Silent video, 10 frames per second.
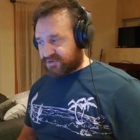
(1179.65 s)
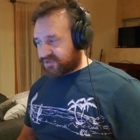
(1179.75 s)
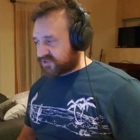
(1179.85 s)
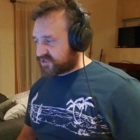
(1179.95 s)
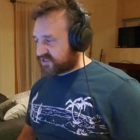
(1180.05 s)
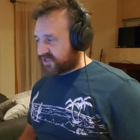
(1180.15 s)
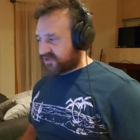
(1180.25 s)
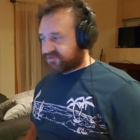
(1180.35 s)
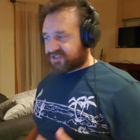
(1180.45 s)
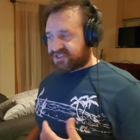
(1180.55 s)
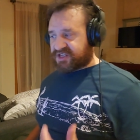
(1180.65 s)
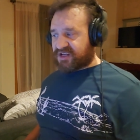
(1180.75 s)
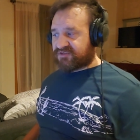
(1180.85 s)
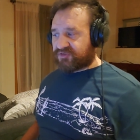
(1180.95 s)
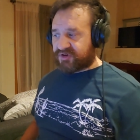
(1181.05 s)
This kind of
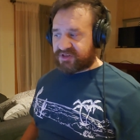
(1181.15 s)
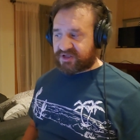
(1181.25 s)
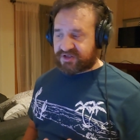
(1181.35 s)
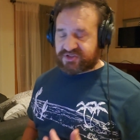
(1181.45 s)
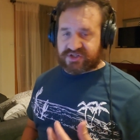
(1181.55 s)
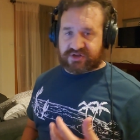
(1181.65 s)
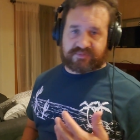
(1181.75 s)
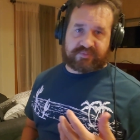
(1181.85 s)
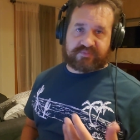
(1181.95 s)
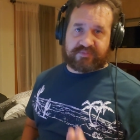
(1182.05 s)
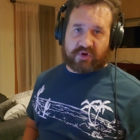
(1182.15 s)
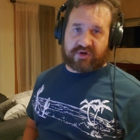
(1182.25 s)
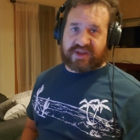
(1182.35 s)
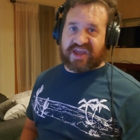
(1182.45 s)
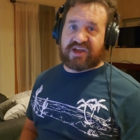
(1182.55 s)
disdain for anything considered
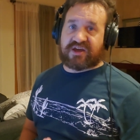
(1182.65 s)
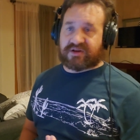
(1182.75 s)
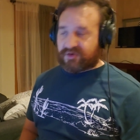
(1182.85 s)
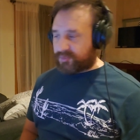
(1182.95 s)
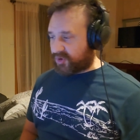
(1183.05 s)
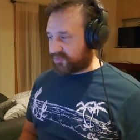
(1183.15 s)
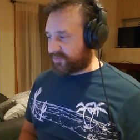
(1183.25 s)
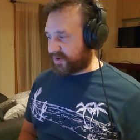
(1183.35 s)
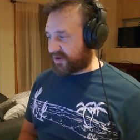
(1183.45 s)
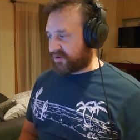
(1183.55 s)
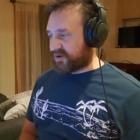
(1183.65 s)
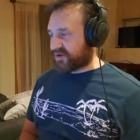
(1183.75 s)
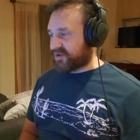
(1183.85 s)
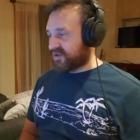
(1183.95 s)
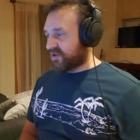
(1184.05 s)
archaic or barbaric
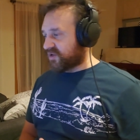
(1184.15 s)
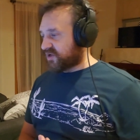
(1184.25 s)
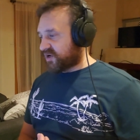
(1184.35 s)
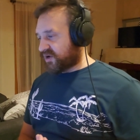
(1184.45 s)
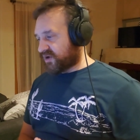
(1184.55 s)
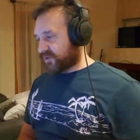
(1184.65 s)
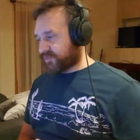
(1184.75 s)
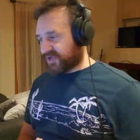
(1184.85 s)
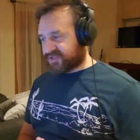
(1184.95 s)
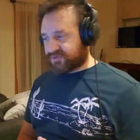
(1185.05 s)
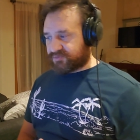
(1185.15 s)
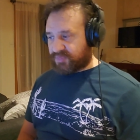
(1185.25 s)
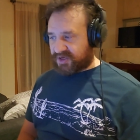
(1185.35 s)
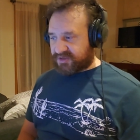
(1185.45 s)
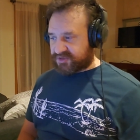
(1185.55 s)
by
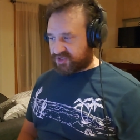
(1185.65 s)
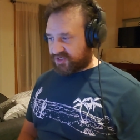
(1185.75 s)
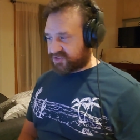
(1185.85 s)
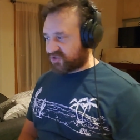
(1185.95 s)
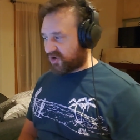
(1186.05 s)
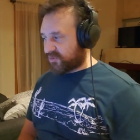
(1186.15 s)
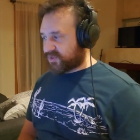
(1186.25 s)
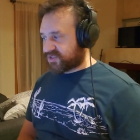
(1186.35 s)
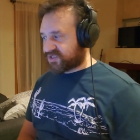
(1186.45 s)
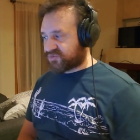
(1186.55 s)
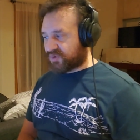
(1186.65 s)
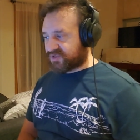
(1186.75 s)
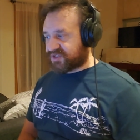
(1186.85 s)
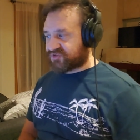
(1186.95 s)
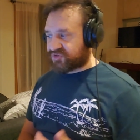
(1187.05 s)
the Chinese communists, as well
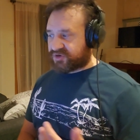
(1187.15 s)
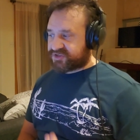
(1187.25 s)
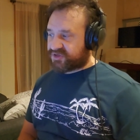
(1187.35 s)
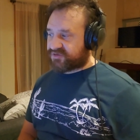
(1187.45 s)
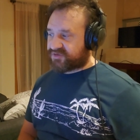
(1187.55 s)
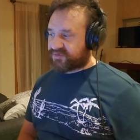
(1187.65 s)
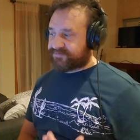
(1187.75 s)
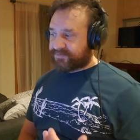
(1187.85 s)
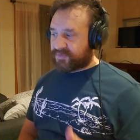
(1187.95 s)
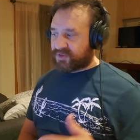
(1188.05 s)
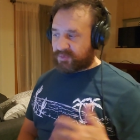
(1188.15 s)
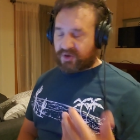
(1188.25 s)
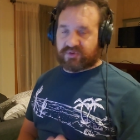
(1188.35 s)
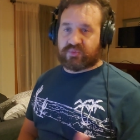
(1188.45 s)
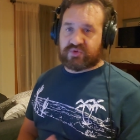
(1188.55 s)
as the introduction of the
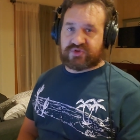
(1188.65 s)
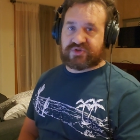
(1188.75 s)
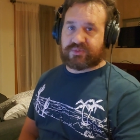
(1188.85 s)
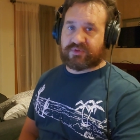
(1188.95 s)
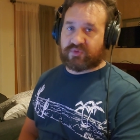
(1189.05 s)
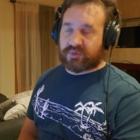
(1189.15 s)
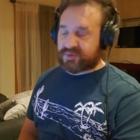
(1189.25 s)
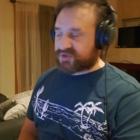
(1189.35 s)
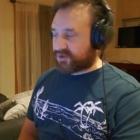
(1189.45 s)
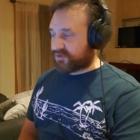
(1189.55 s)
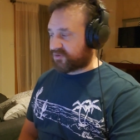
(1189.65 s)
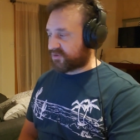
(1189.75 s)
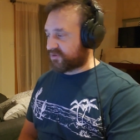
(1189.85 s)
modern Wushu performance art.